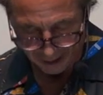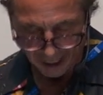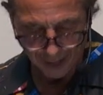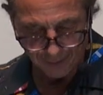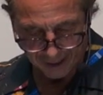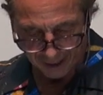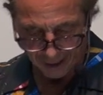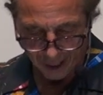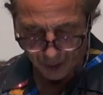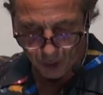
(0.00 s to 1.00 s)

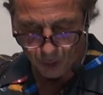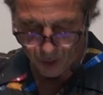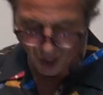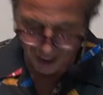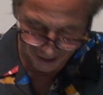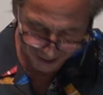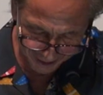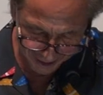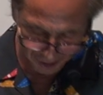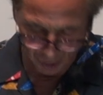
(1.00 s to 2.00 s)
everything. The United
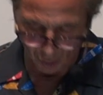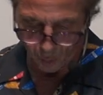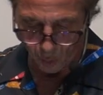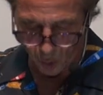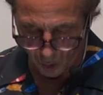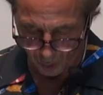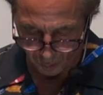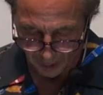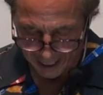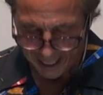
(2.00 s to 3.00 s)
States and the
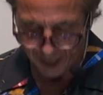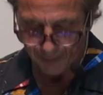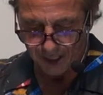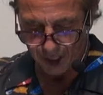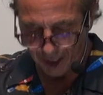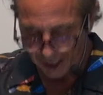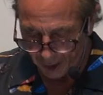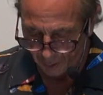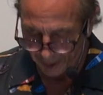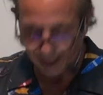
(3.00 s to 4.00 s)
world has been
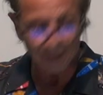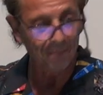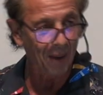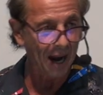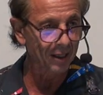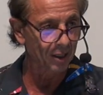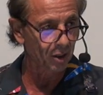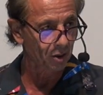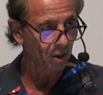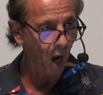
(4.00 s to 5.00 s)
secretly in
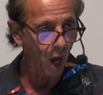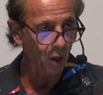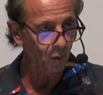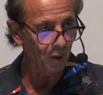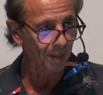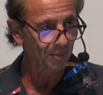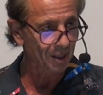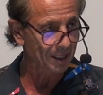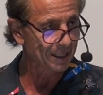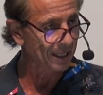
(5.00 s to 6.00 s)
bondage all the way up to
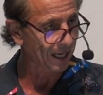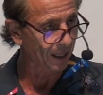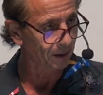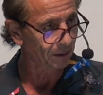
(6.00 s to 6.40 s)
this day.